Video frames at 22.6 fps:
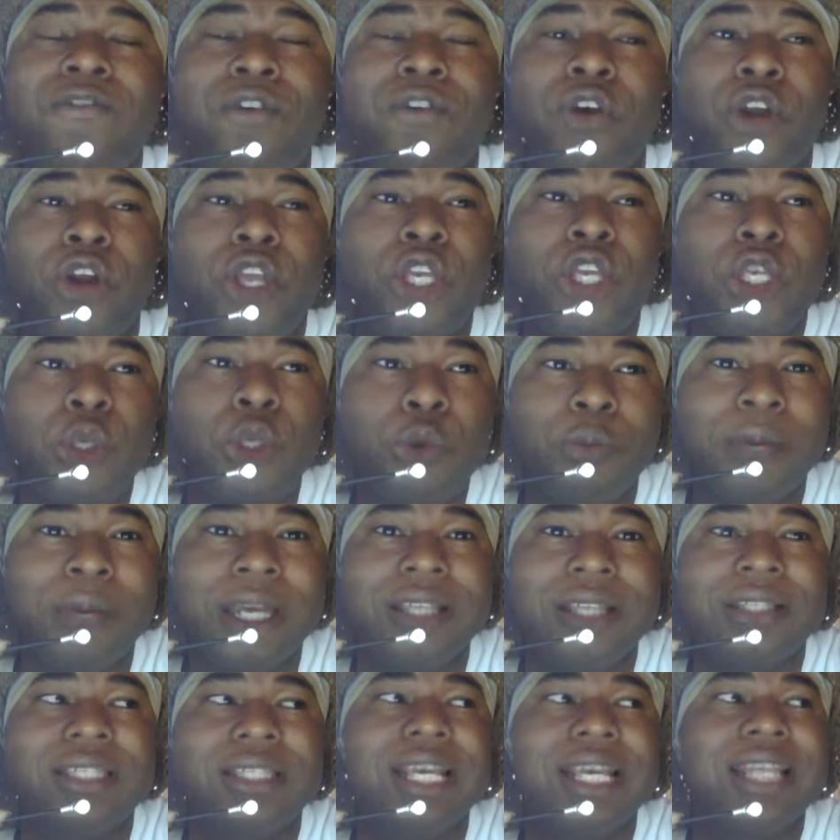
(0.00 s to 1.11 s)
for
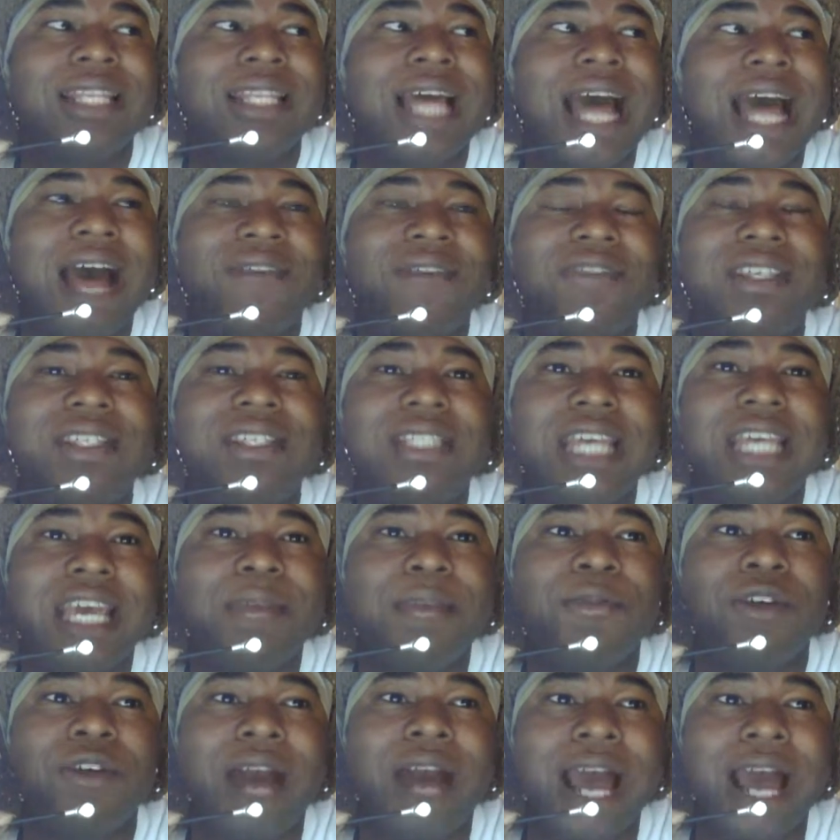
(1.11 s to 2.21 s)
humans to have the
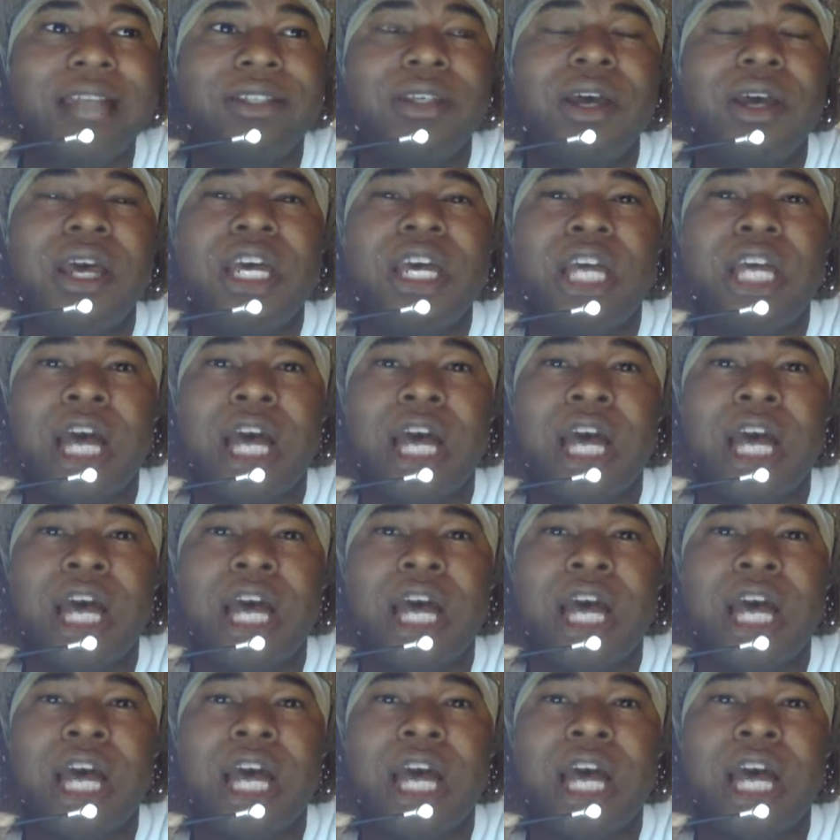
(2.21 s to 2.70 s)
same rights?